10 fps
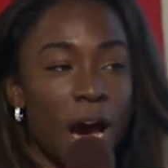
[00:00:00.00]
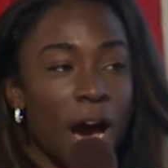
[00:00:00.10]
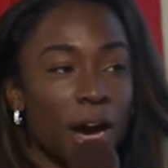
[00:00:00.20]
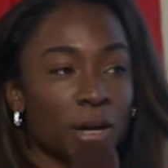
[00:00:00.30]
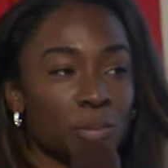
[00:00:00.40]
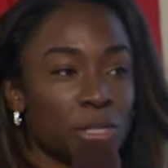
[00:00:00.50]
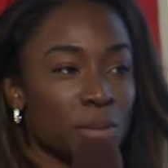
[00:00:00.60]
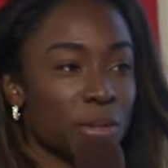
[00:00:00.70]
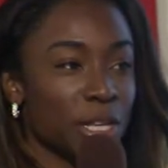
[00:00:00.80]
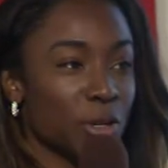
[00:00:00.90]

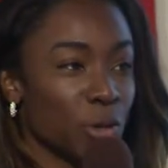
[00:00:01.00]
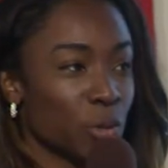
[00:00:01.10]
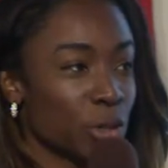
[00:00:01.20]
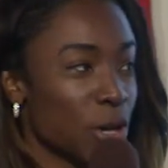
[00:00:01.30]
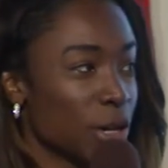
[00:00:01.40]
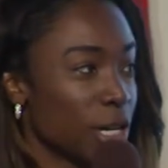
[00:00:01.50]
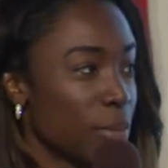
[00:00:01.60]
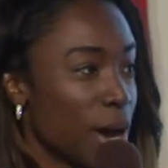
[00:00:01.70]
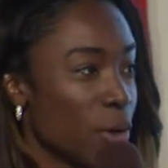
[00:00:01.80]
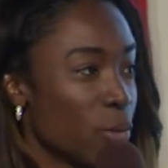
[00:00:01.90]
Some of the youth were talking
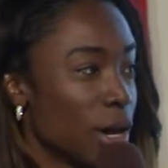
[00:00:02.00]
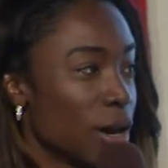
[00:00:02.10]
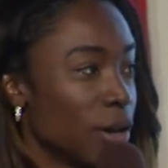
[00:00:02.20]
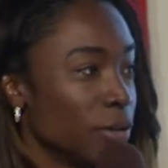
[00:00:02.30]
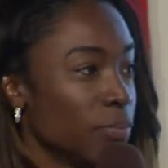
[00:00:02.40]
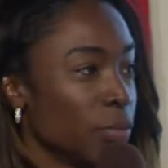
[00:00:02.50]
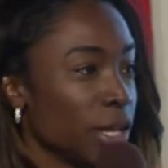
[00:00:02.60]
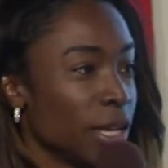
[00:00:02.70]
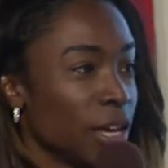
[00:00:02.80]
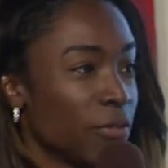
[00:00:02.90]
about, well,
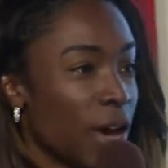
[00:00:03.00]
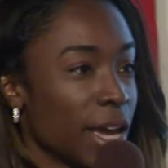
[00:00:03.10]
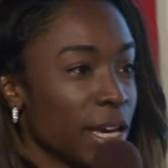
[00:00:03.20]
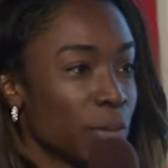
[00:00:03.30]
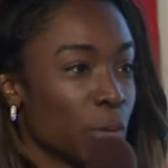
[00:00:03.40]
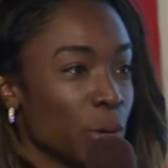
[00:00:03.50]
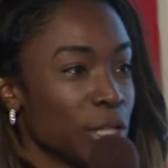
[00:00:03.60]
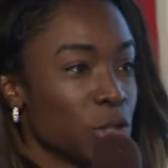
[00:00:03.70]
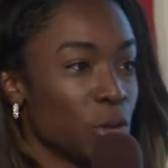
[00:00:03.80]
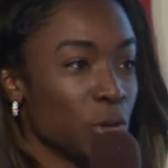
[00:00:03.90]
if I am
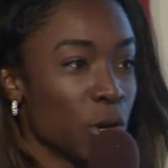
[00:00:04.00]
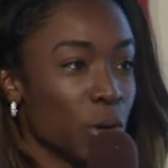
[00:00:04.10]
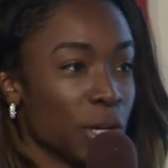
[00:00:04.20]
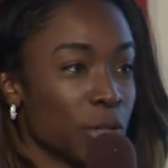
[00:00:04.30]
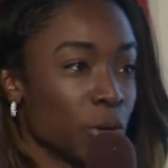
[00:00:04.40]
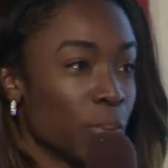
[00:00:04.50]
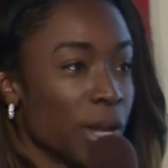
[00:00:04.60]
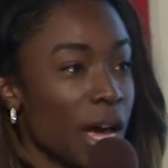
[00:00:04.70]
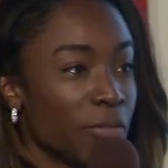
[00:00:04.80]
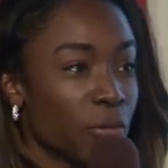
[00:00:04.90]
going to go either
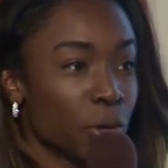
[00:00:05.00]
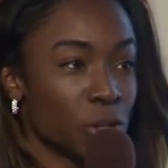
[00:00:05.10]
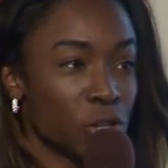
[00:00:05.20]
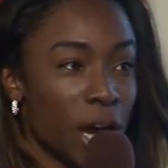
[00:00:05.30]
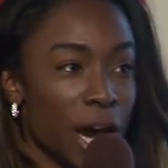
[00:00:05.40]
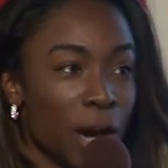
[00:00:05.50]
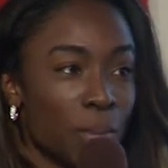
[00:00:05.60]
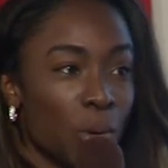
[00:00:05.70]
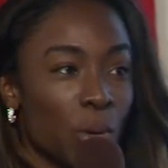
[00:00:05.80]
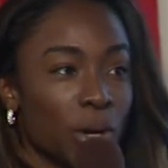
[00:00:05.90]
apply for a
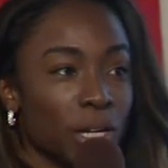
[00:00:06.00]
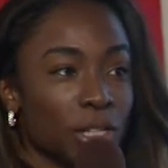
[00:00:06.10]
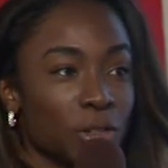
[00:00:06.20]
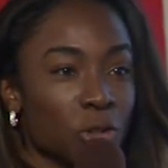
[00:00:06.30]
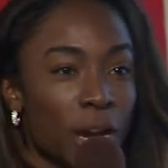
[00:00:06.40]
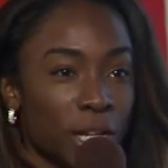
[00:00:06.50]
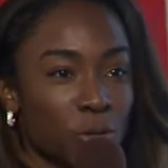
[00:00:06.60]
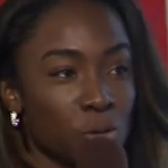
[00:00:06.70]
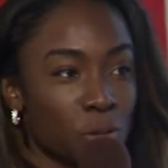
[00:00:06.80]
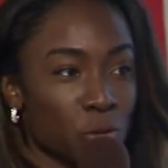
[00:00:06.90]
job or try to
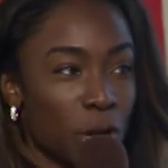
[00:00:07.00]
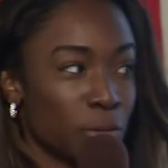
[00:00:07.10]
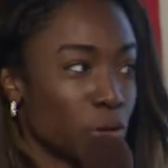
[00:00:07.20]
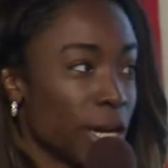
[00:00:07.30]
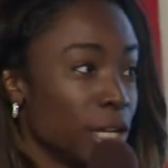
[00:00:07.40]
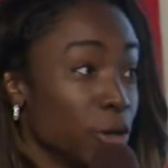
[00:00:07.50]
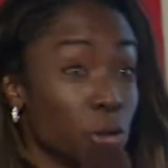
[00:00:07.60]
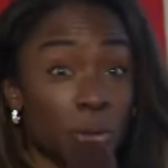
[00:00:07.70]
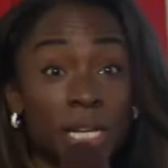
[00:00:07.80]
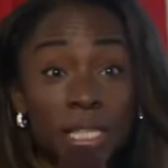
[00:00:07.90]
do some job training or
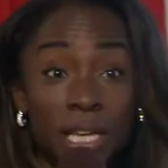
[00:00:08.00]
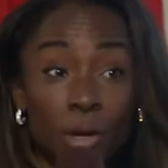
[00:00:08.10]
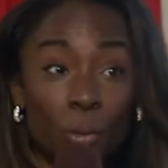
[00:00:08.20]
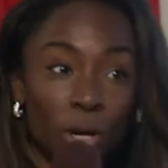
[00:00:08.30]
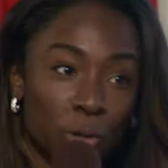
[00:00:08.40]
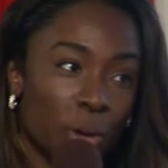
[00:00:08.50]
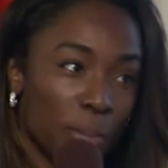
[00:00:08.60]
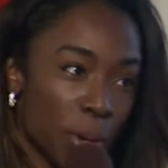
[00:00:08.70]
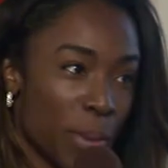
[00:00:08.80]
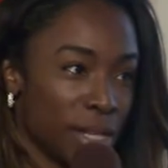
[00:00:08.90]
do anything, where do I
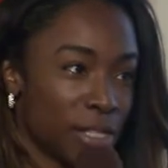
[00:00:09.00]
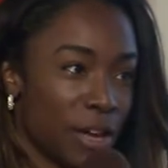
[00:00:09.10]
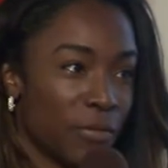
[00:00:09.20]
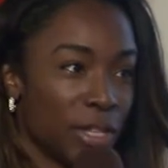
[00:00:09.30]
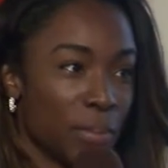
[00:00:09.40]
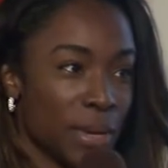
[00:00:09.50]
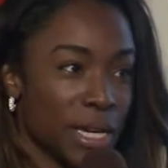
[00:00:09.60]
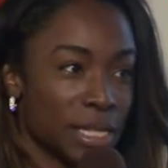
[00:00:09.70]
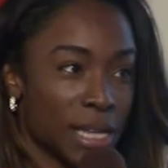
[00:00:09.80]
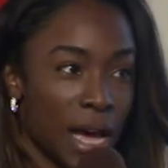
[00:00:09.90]
put my stuff in the
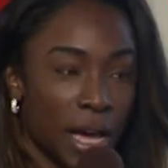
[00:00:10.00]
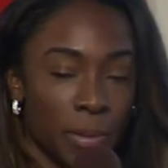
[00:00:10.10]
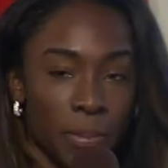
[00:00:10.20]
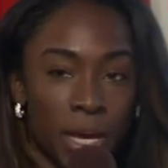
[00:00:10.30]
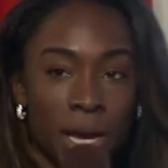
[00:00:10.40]
meantime?